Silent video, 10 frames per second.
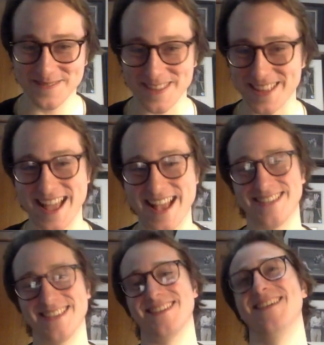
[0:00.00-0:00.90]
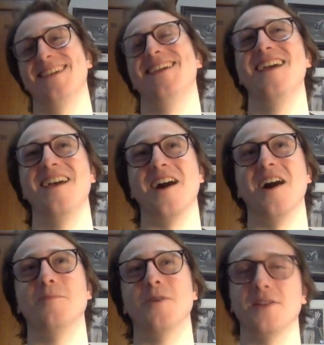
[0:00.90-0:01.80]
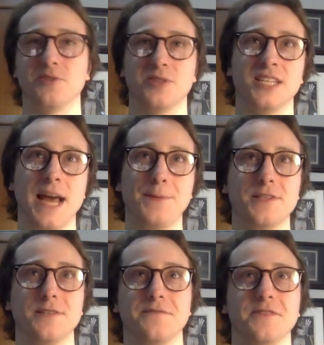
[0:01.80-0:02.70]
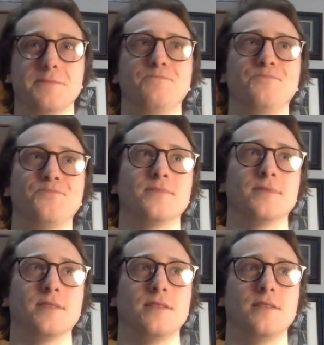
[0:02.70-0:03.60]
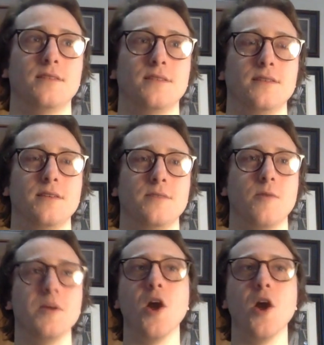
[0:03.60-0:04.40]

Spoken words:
fantastic. All right, so synopsis of the film. Well, we